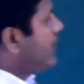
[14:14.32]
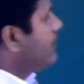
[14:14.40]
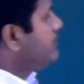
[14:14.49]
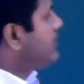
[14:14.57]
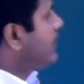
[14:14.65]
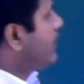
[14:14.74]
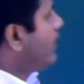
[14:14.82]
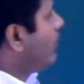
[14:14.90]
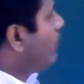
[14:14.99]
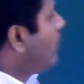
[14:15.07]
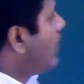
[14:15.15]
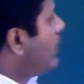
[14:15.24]
m's are there?
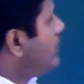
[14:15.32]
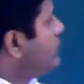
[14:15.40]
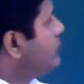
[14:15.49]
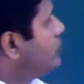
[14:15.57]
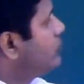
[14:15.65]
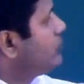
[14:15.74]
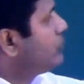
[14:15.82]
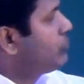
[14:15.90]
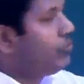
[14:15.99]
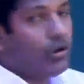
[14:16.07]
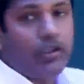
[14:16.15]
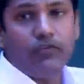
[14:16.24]
1, 2,
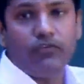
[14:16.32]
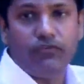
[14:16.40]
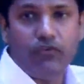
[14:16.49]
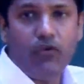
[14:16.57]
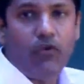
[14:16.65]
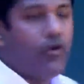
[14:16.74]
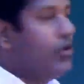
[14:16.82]
3, 4.